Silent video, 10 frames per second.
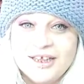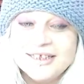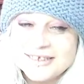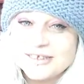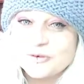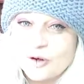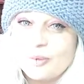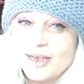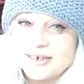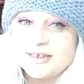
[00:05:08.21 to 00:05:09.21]
this is
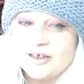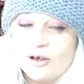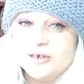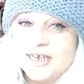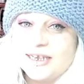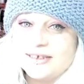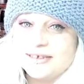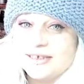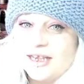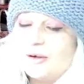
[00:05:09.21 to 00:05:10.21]
throwback to the old
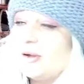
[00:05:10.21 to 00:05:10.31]
days